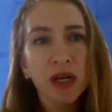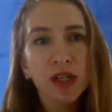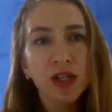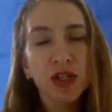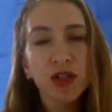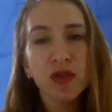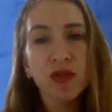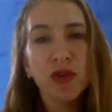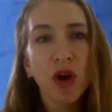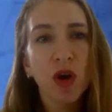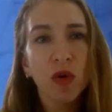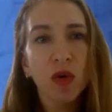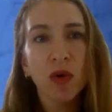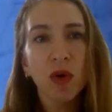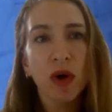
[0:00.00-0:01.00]
Do you
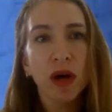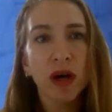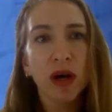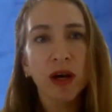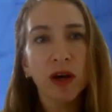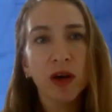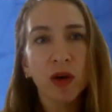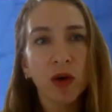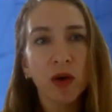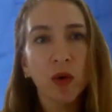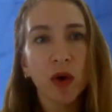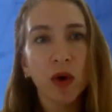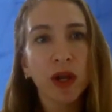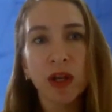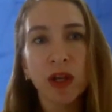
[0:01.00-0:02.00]
know,
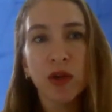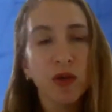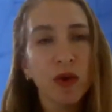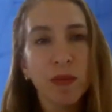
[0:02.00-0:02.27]
or can you